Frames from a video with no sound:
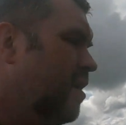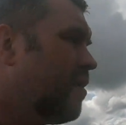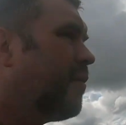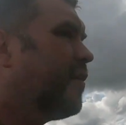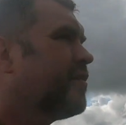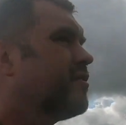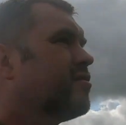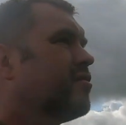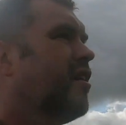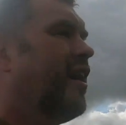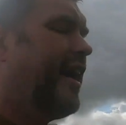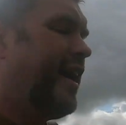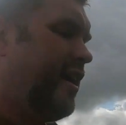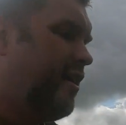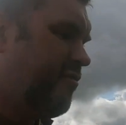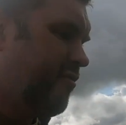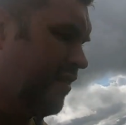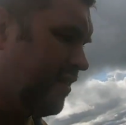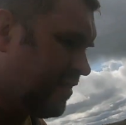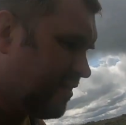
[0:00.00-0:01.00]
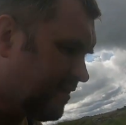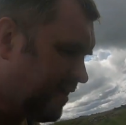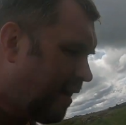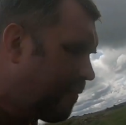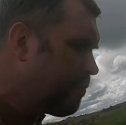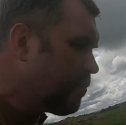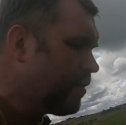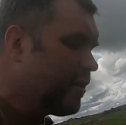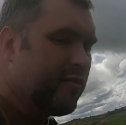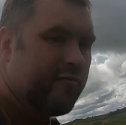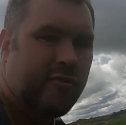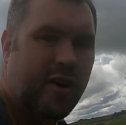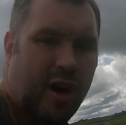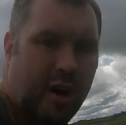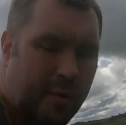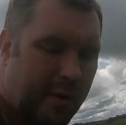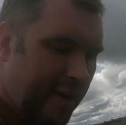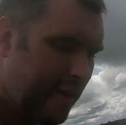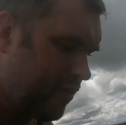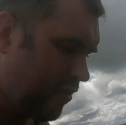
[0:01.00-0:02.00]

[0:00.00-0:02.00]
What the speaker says: We saw Hadrian's temple in Rome and I